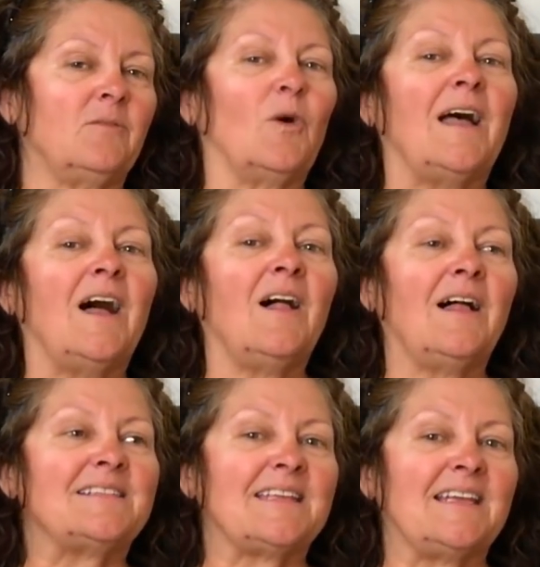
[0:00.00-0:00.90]
Well,
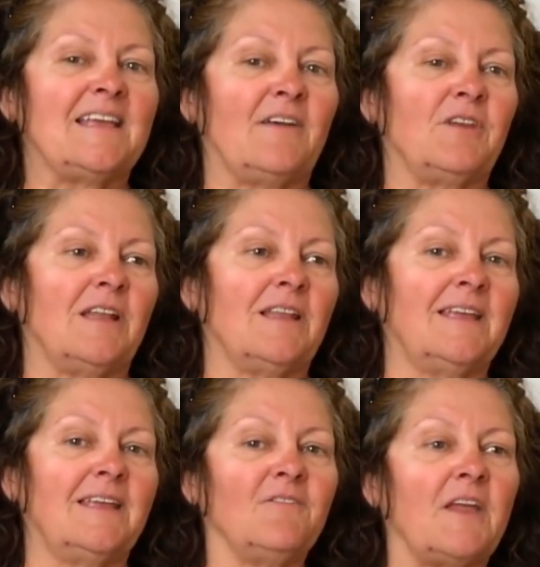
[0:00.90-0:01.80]
I say
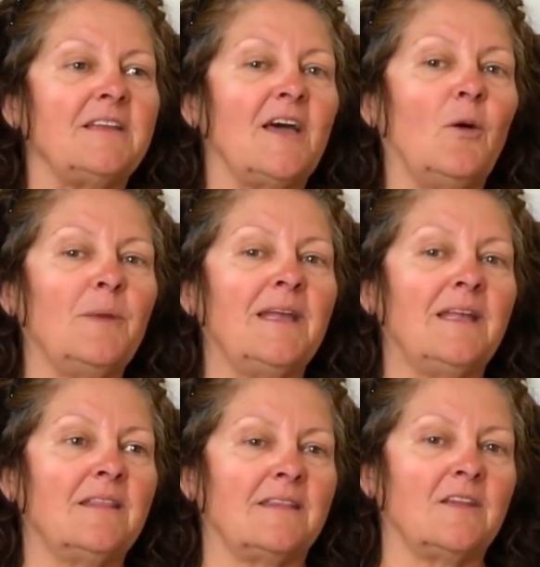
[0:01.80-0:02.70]
definitely. If they tell
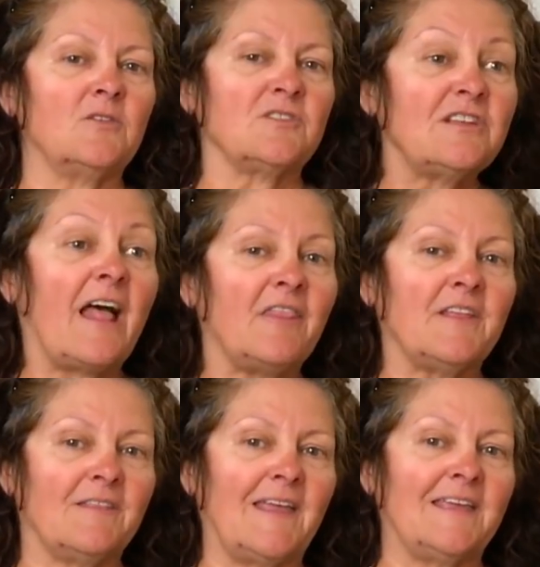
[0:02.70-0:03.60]
me that there's
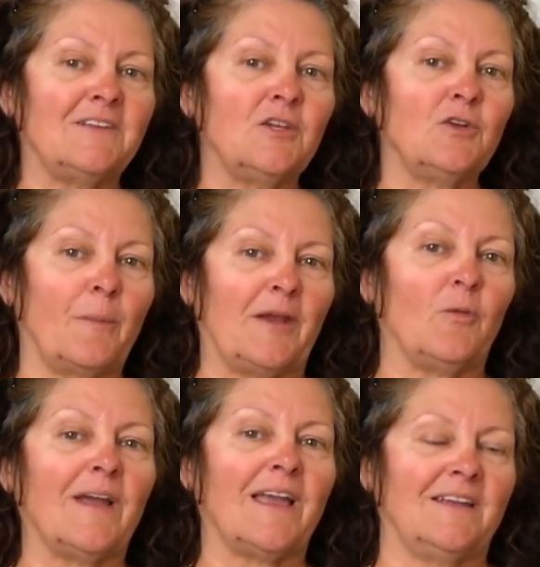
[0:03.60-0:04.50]
nothing they can do, no matter
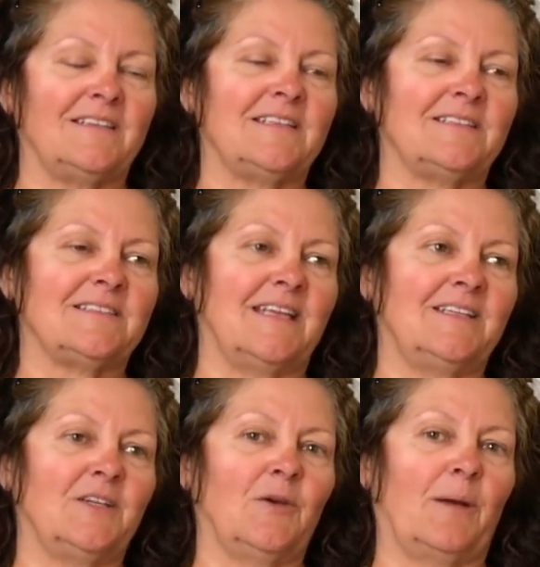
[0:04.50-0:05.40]
what kind of test they
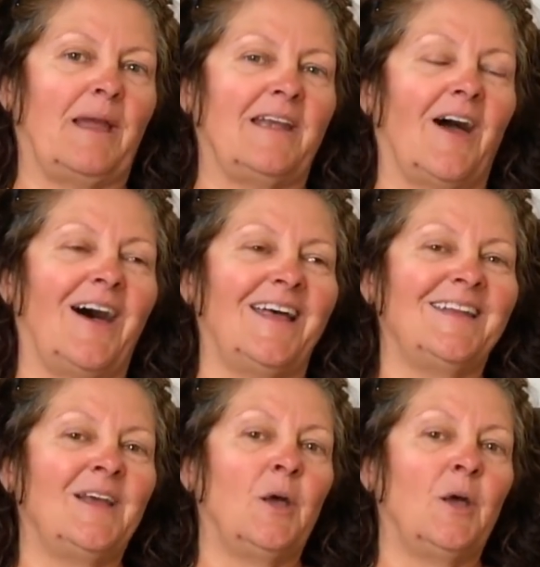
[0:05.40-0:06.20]
do, I may not.